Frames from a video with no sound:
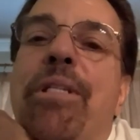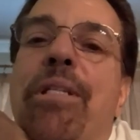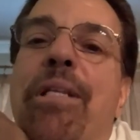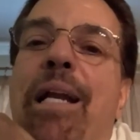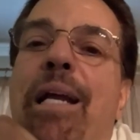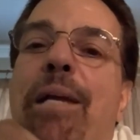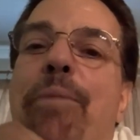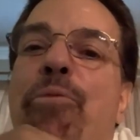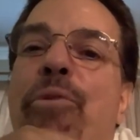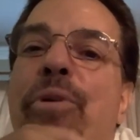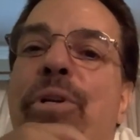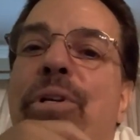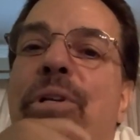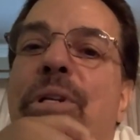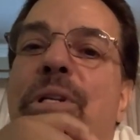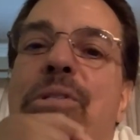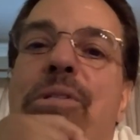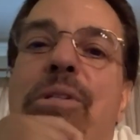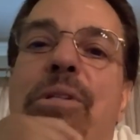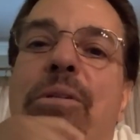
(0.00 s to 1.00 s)
that I bring you
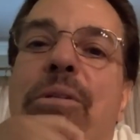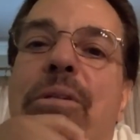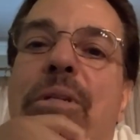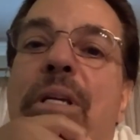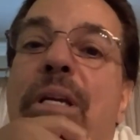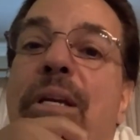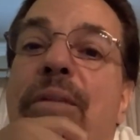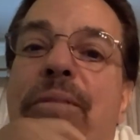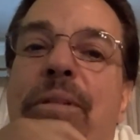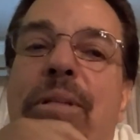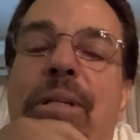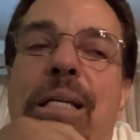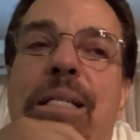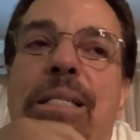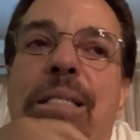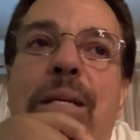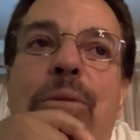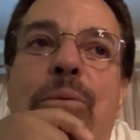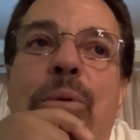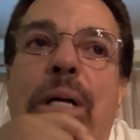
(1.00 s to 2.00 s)
this little gift. And I
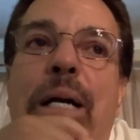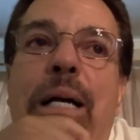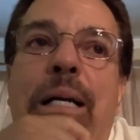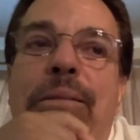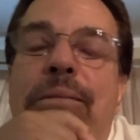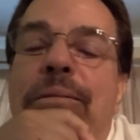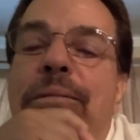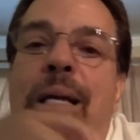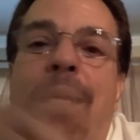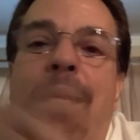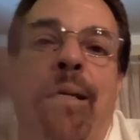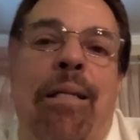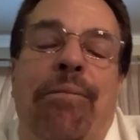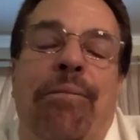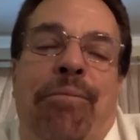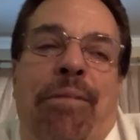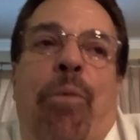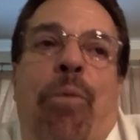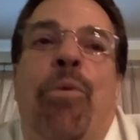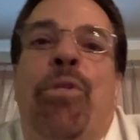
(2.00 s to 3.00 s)
said, well, I, I
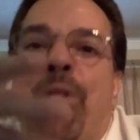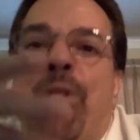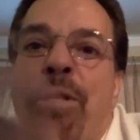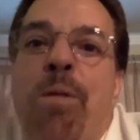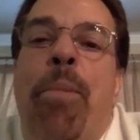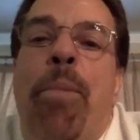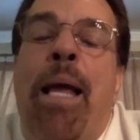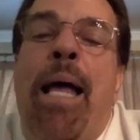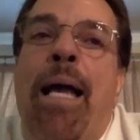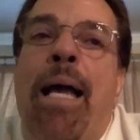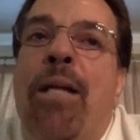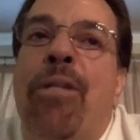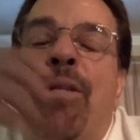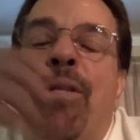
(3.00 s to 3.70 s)
it was in the bag.